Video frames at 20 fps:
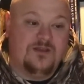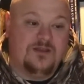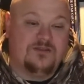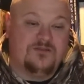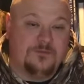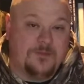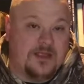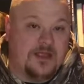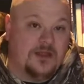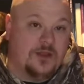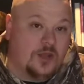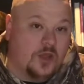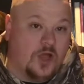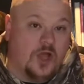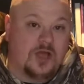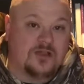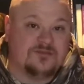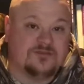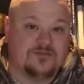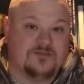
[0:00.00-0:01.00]
may have
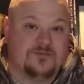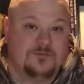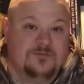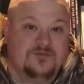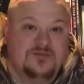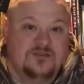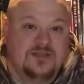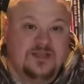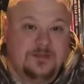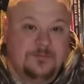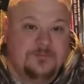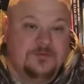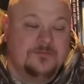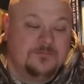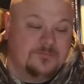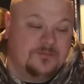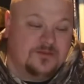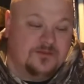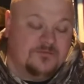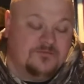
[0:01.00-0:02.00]
lost some sleep,
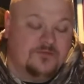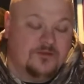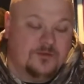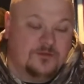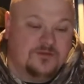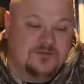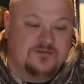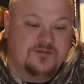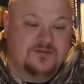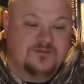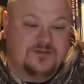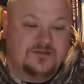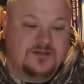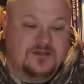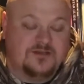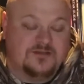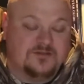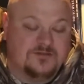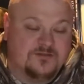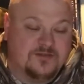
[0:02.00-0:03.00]
even though he says he doesn't
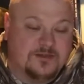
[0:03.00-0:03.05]
sleep.